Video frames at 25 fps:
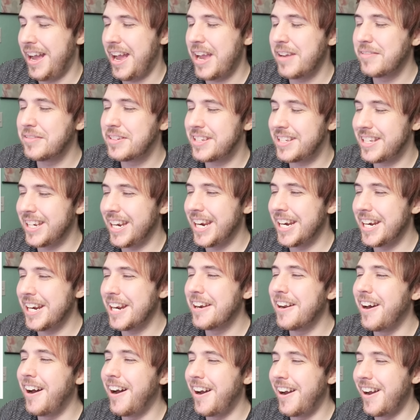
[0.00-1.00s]
I've seen
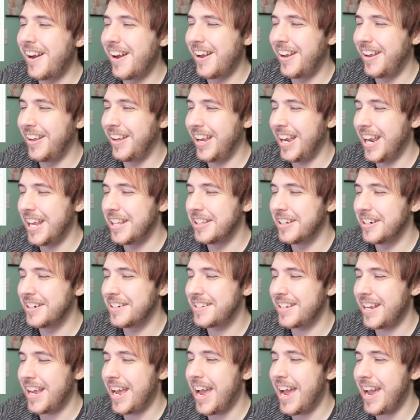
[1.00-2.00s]
it all, and
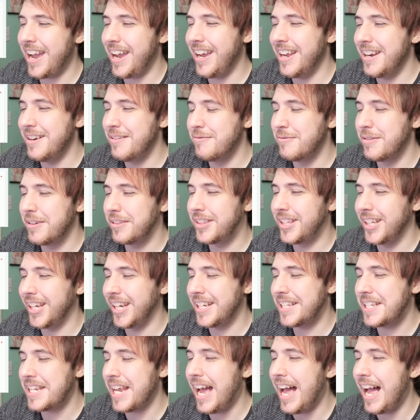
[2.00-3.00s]
there's a hen with
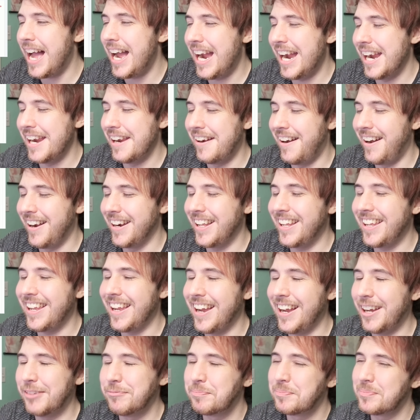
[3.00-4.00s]
a tie on.
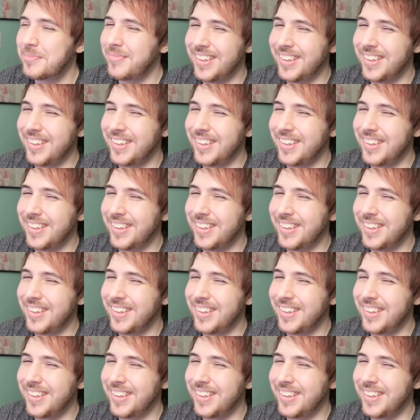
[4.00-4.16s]
Yeah.